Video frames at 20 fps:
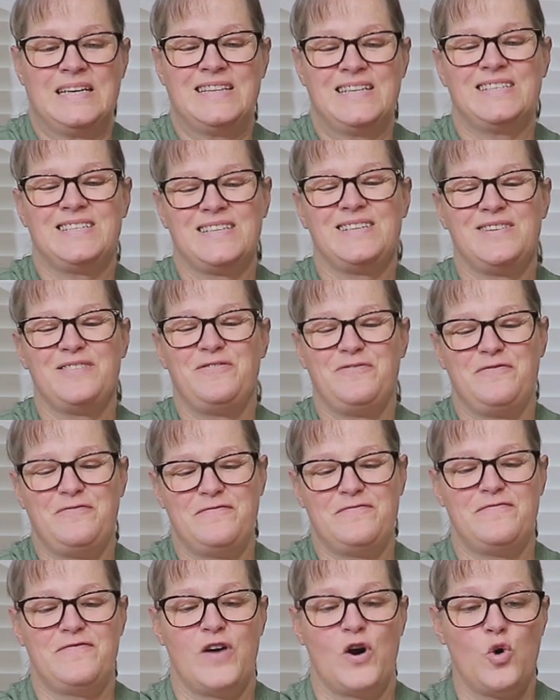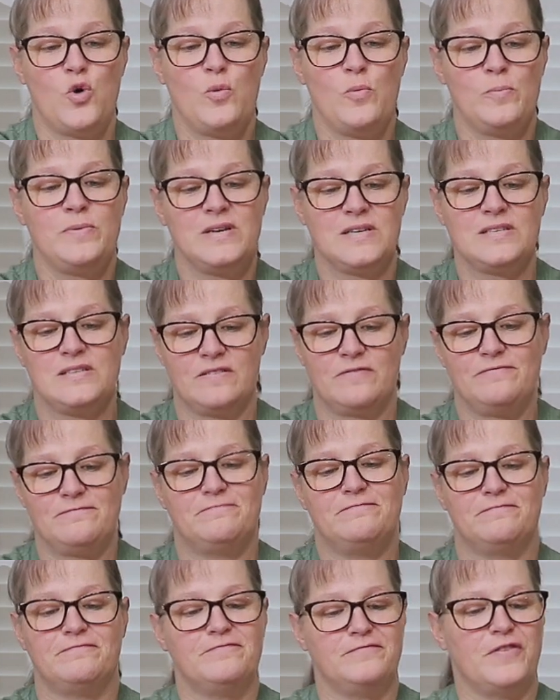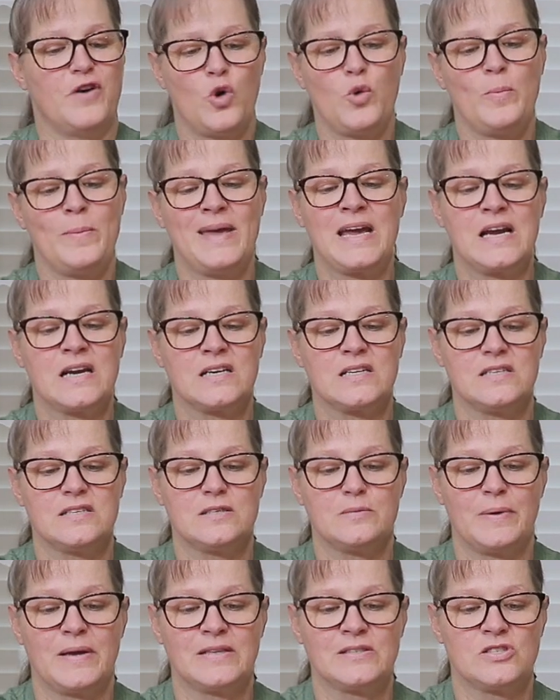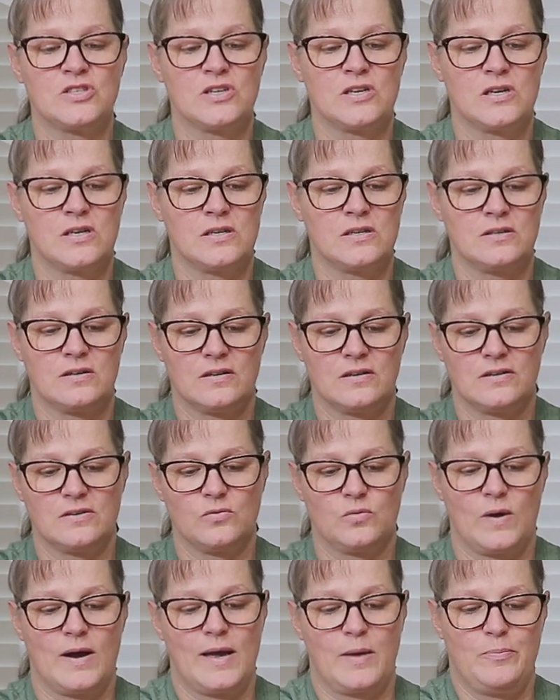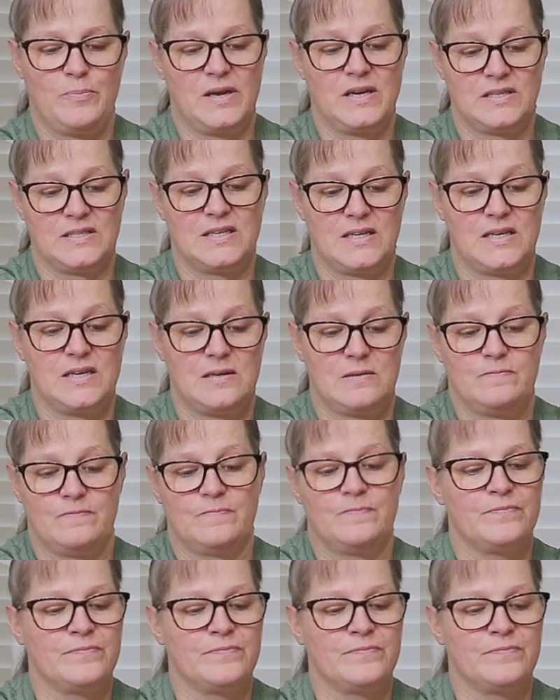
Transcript: This is a foam dis foaming dispenser. That's why I picked it up.